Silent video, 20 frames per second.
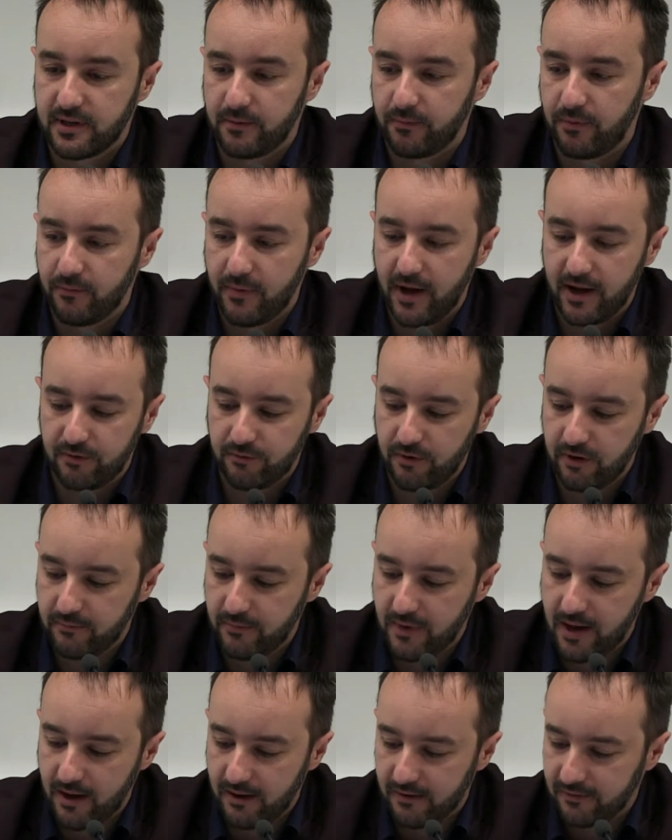example, my
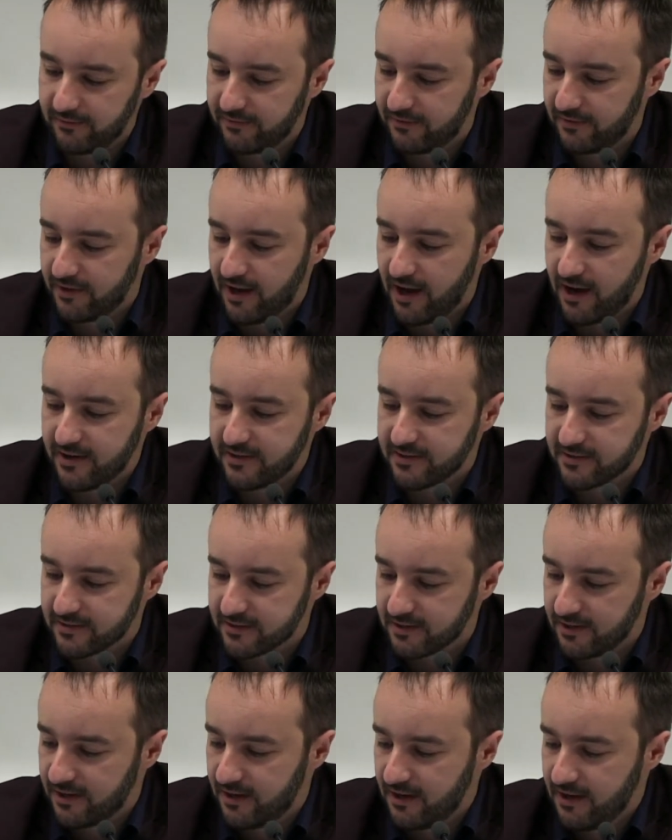grandma
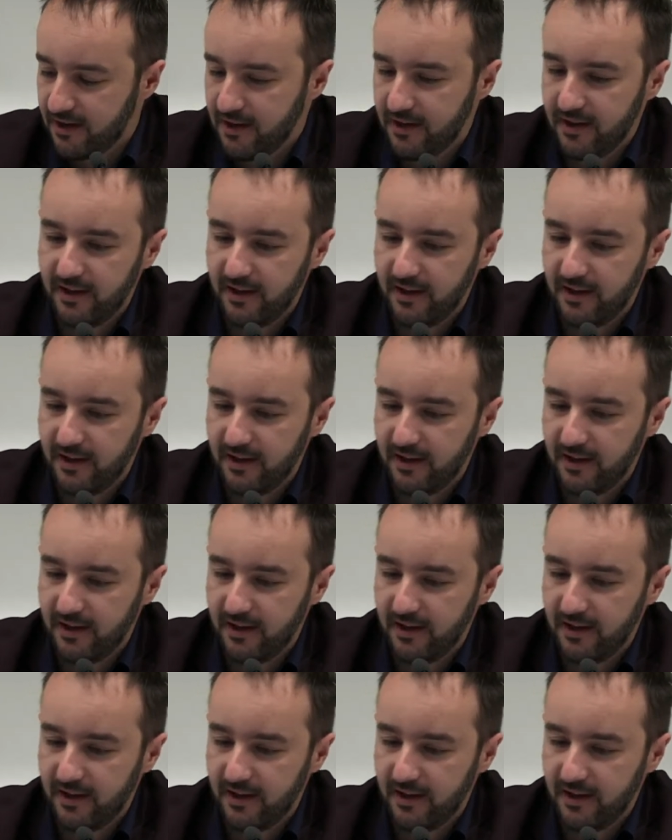eyes,